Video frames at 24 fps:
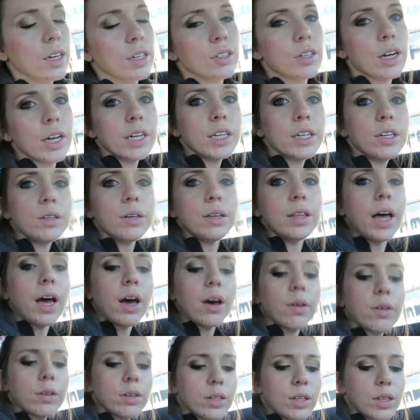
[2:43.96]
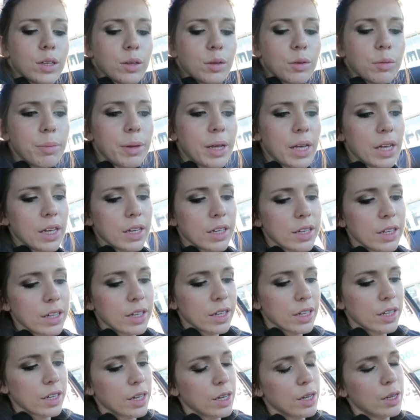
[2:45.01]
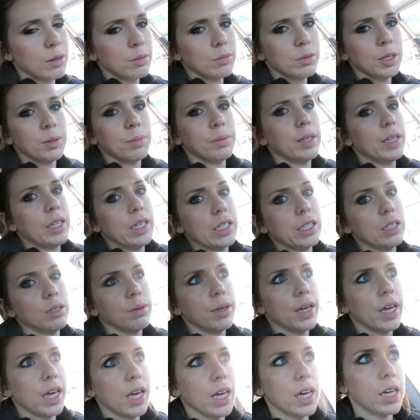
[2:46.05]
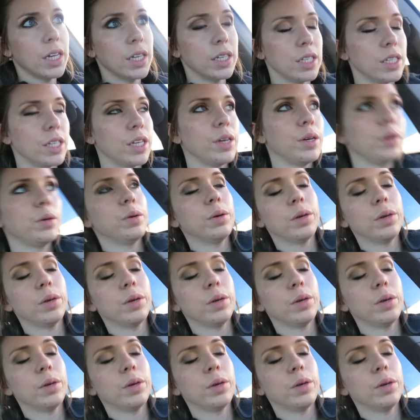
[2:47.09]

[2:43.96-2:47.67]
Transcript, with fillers: trying to do it that a little bit um, cheaper this way. So